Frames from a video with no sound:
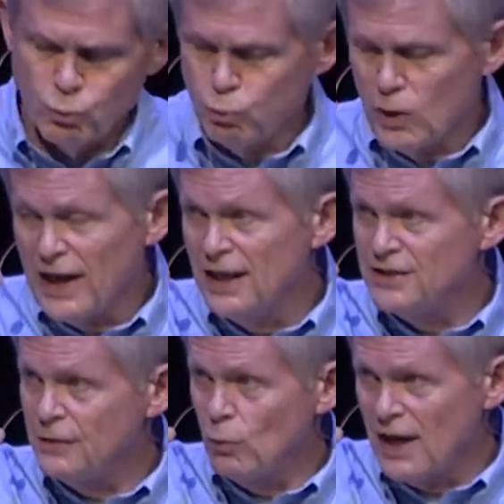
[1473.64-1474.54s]

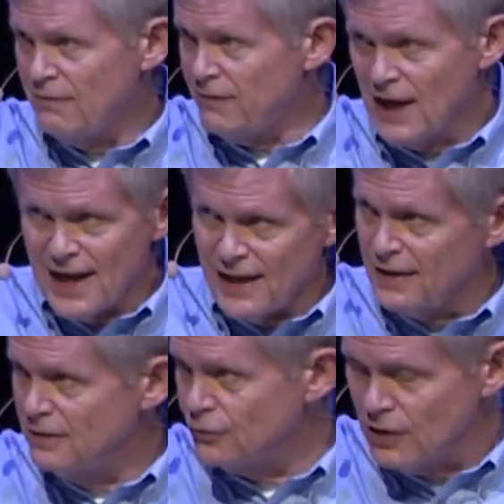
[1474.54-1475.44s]
Raise the white
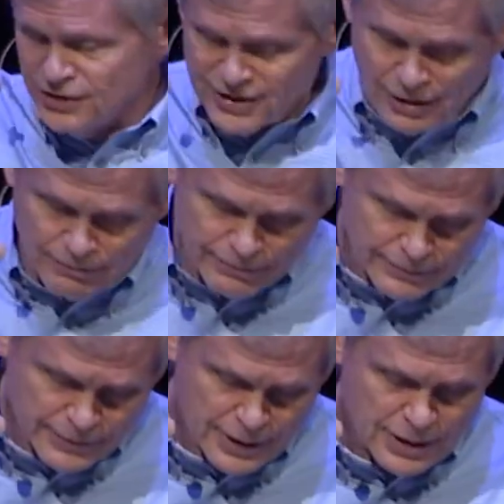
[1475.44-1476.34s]
flag and trust him.
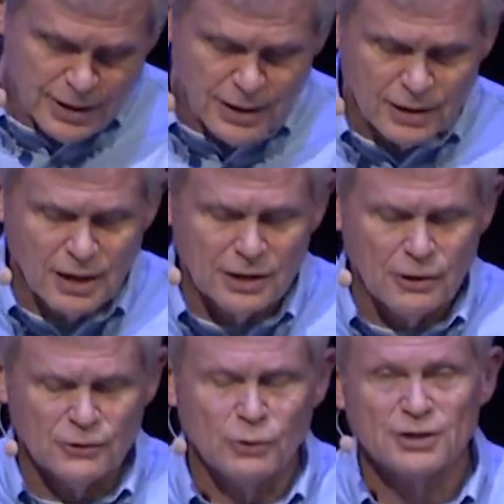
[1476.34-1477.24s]
God
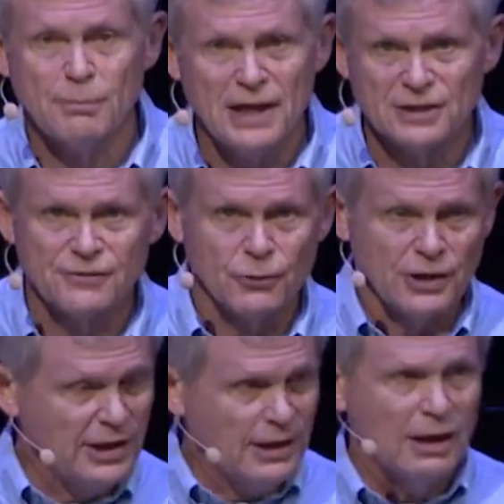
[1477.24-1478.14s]
knows what's best for
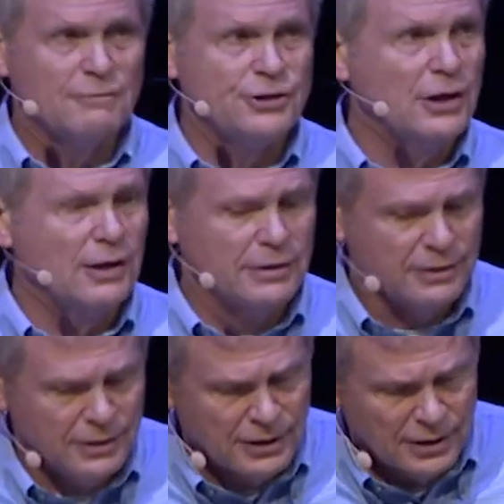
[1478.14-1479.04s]
you. He loves you.
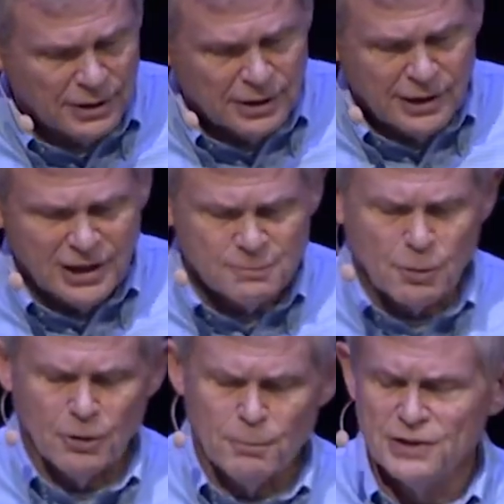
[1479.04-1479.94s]
His
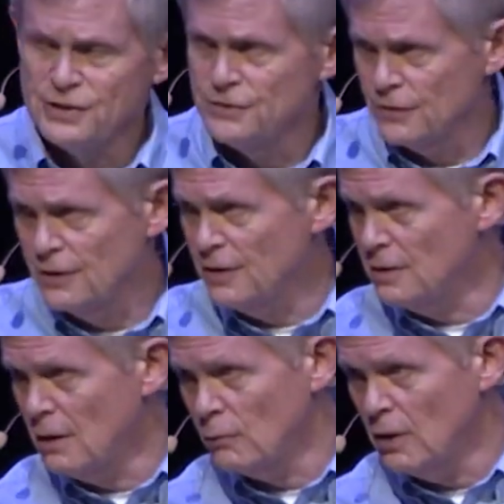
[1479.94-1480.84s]
purposes are good.
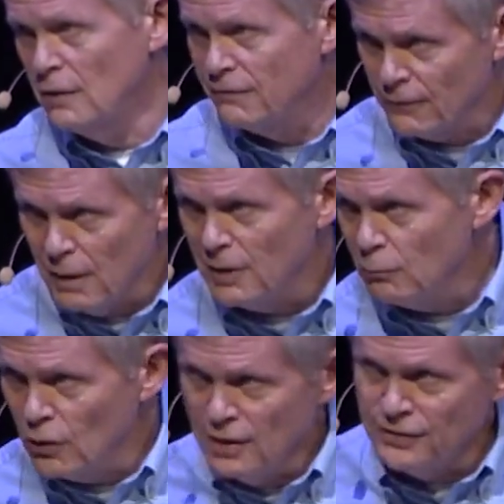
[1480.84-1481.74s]
Don't run from
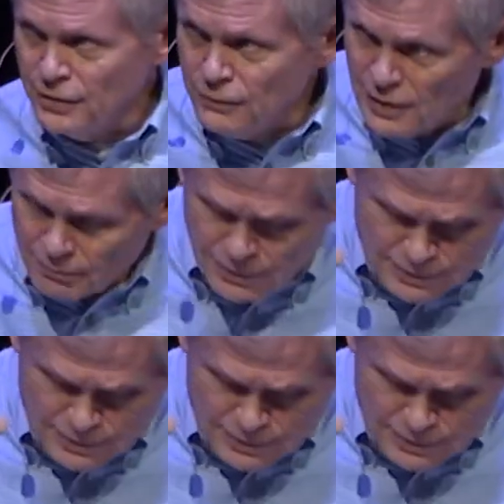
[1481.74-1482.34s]
him, run to him.